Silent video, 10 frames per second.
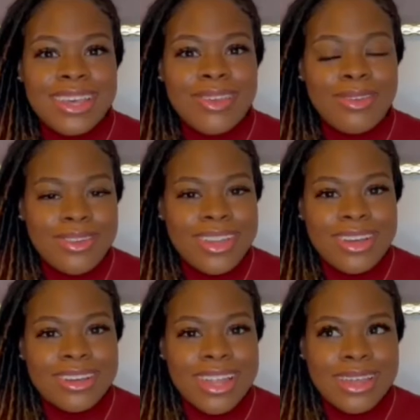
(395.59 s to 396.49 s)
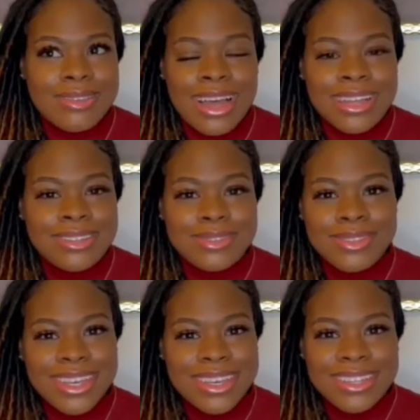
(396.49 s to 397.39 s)
We were young, like high school
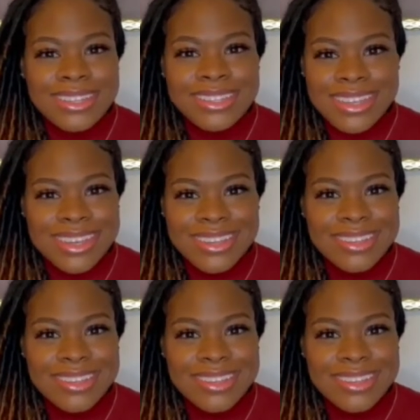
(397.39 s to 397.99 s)
days. Yeah.